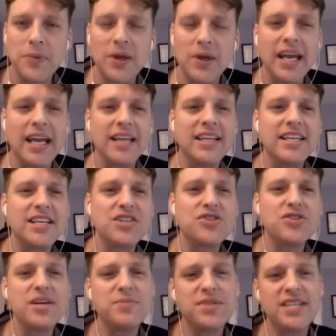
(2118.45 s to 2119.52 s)
Okay, and that
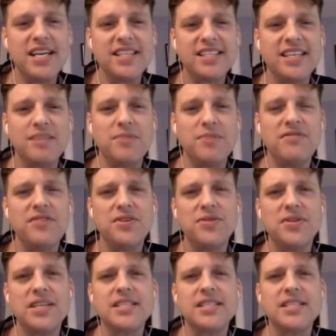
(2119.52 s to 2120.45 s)
extreme states can be viewed